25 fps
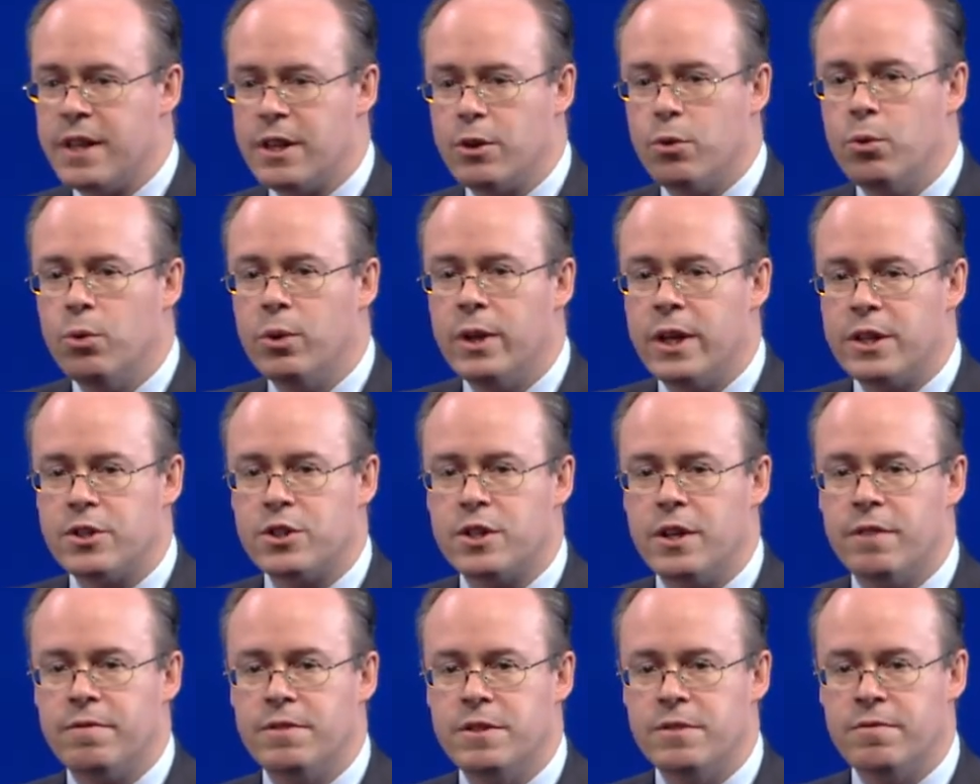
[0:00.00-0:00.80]
All that
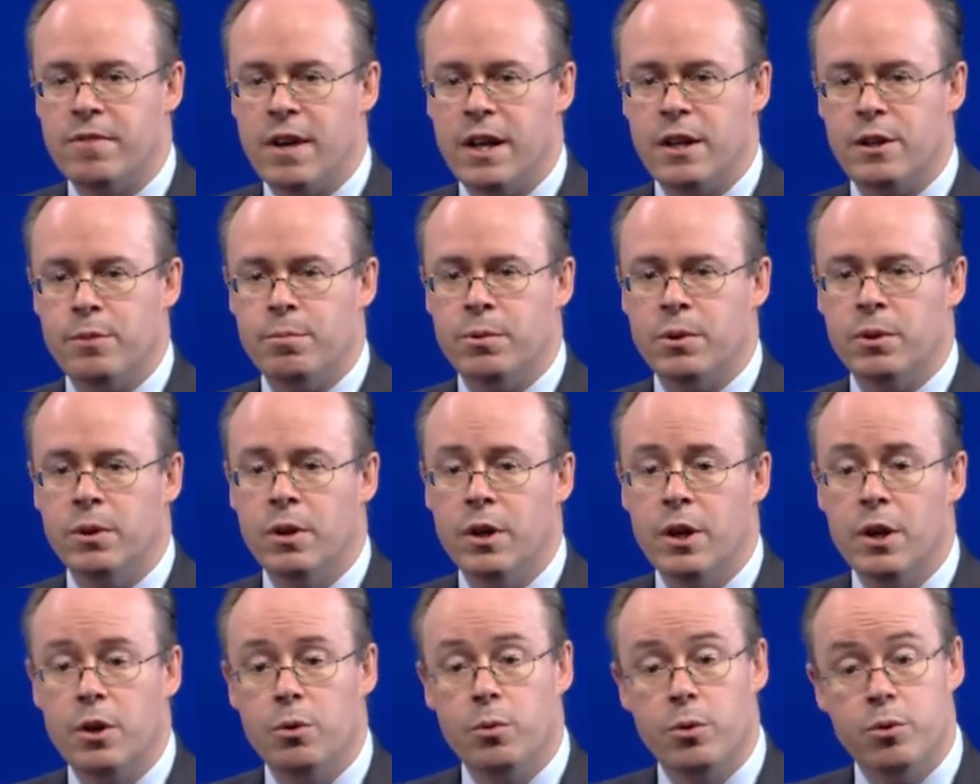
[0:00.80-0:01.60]
stuff is valuable.
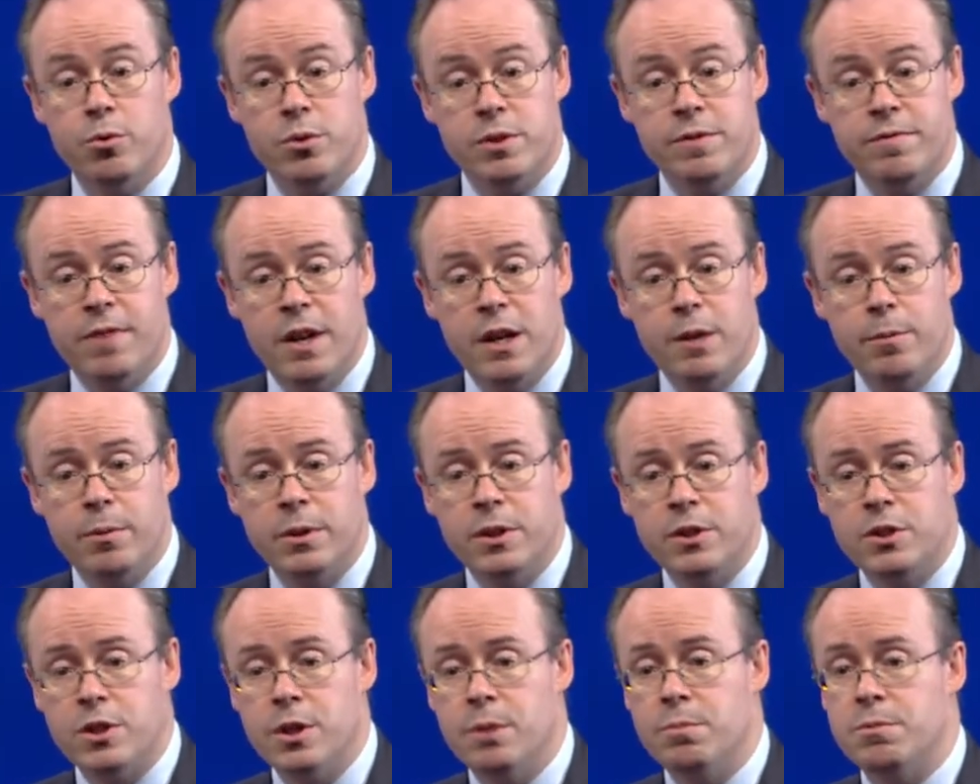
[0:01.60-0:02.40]
Whether it's valuable
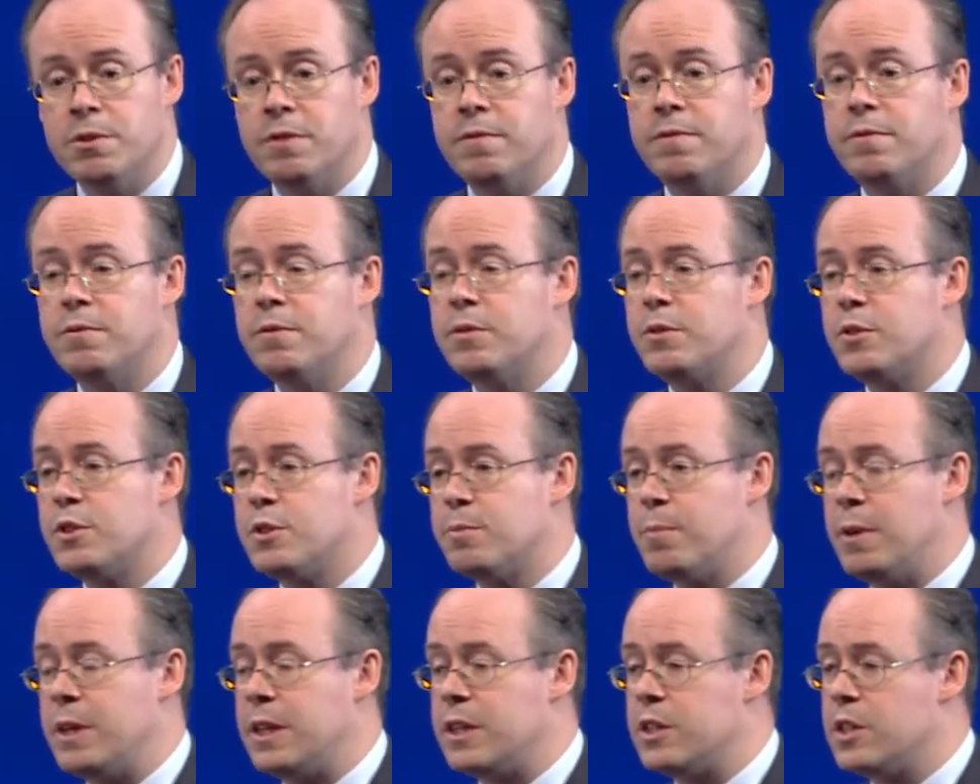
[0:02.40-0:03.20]
in terms of
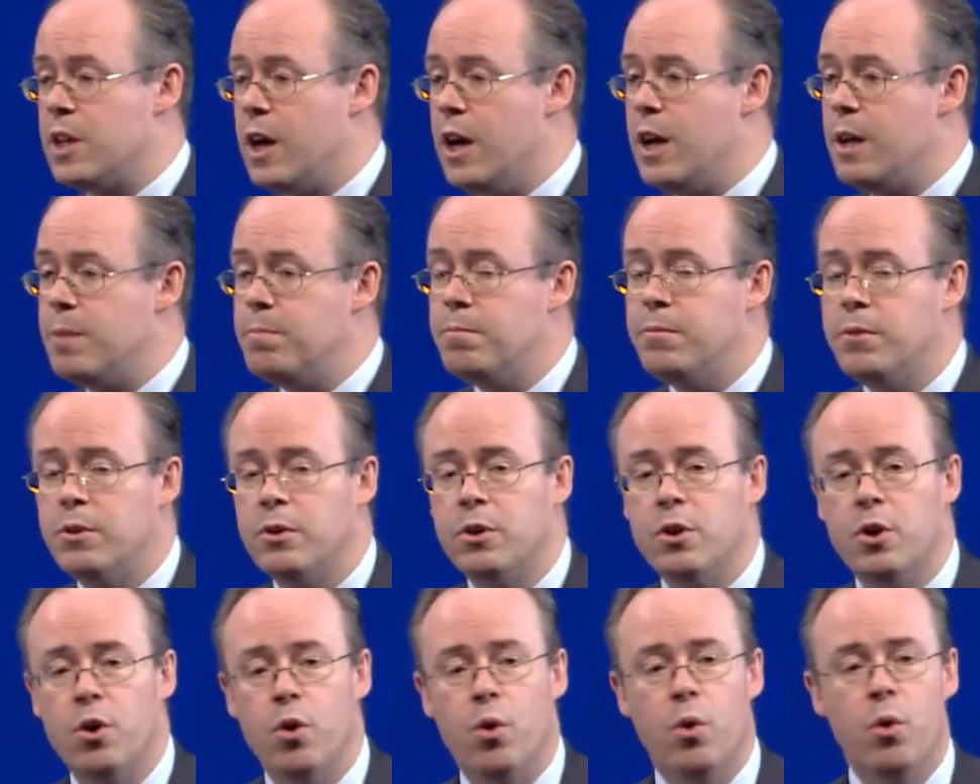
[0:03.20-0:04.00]
spending time
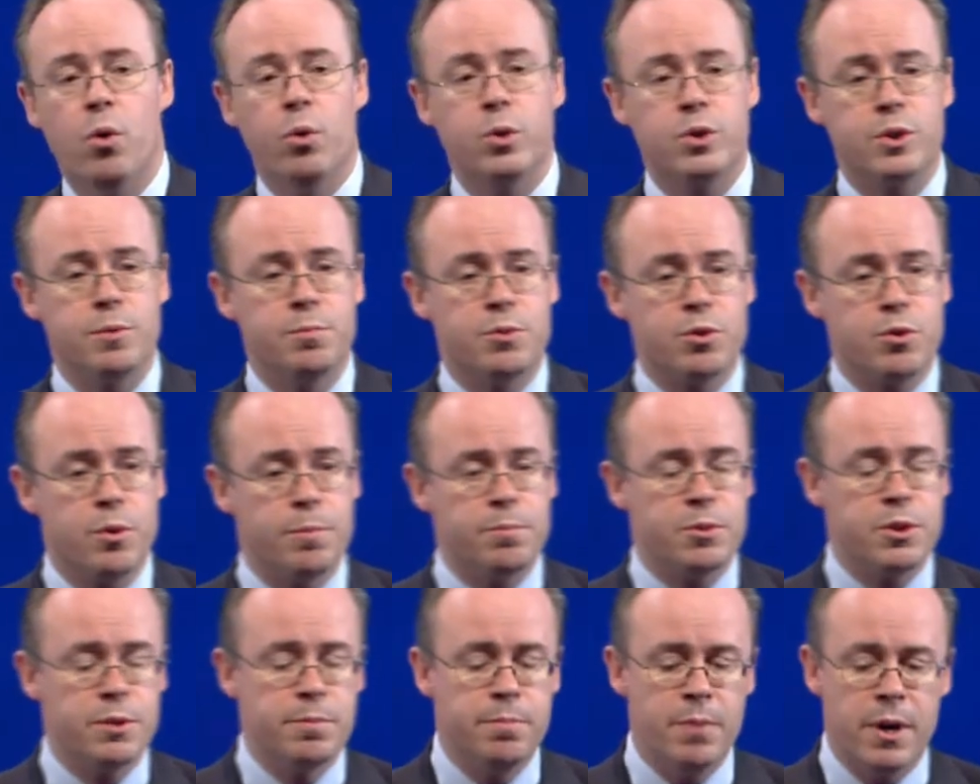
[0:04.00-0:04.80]
or
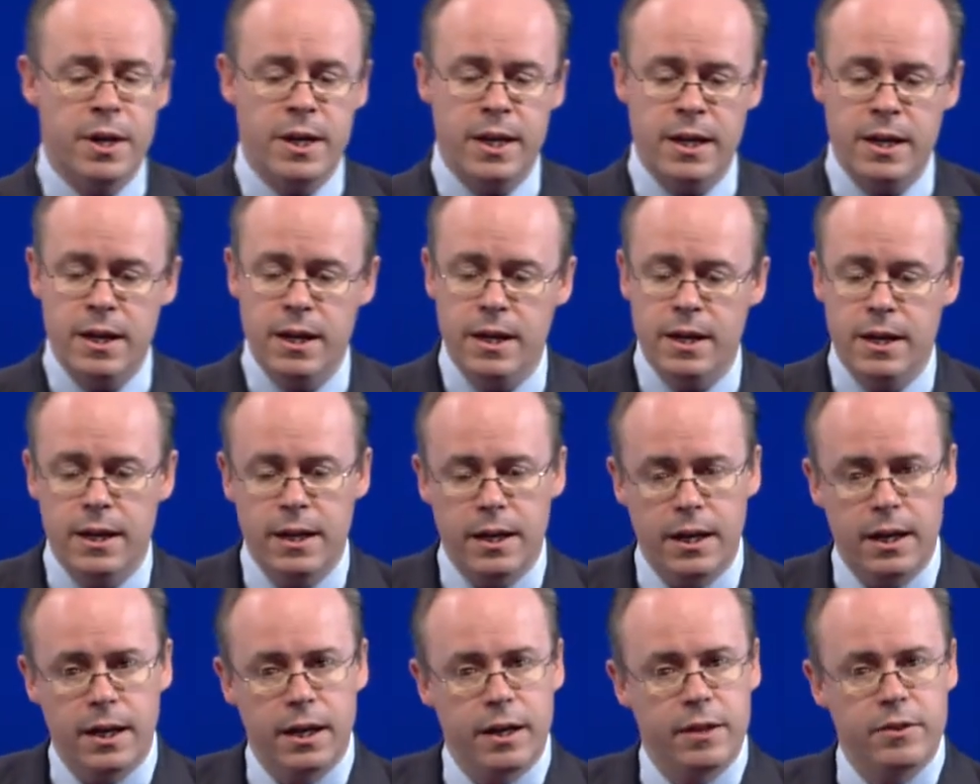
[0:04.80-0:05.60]
subscription money,
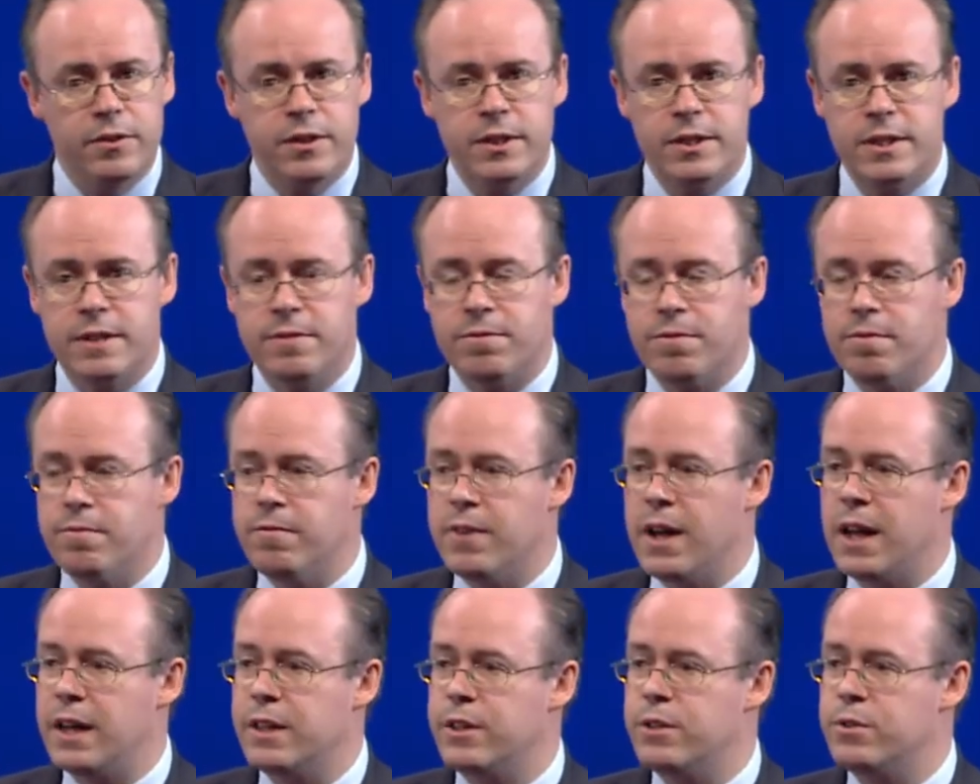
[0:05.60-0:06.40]
the different
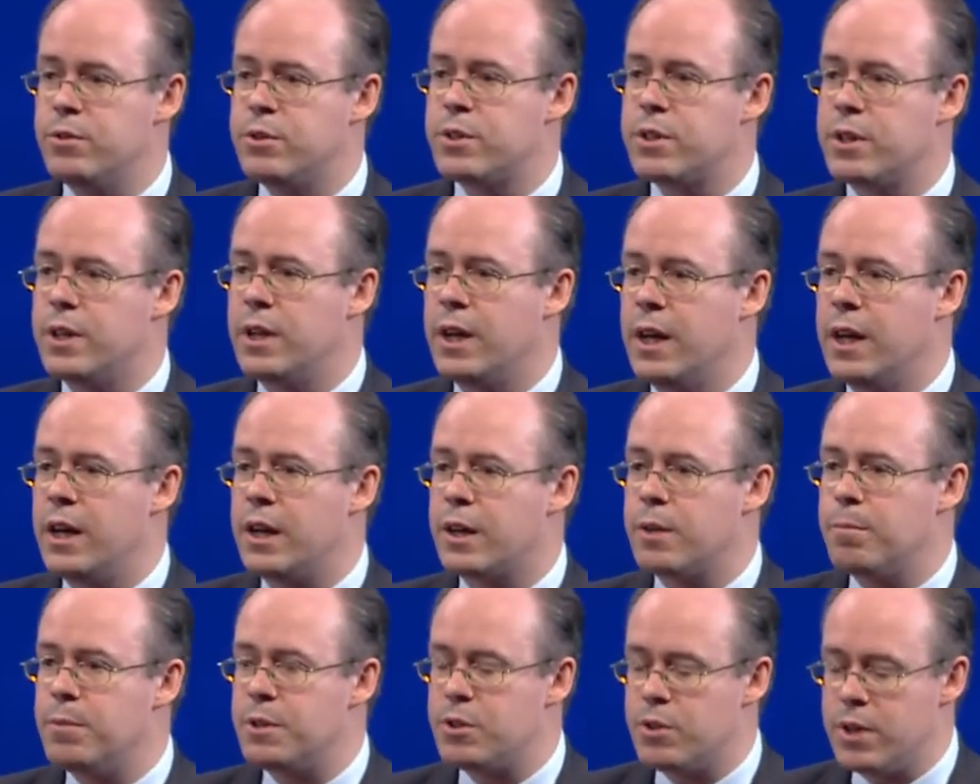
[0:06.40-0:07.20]
values
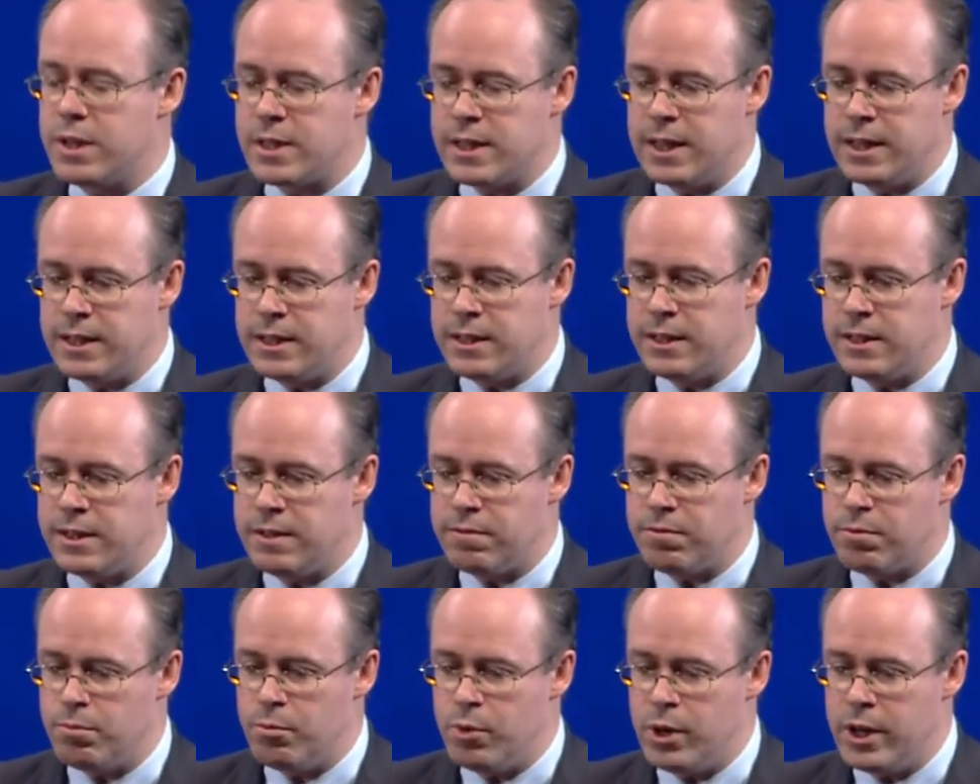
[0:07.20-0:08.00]
can be translated in
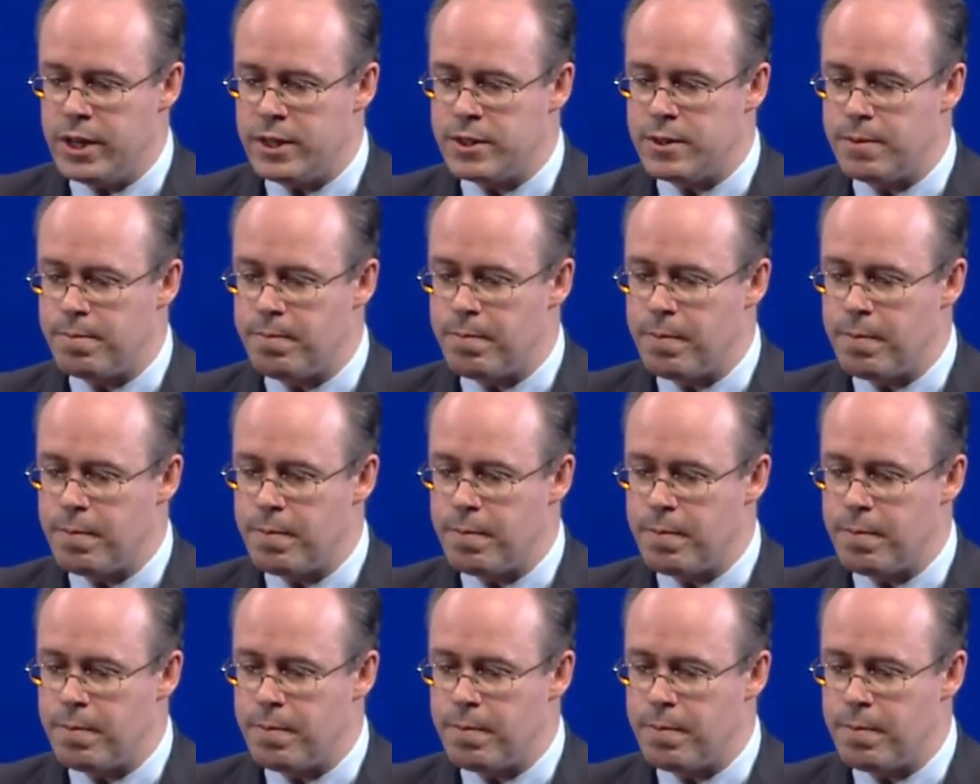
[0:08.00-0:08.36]
different ways.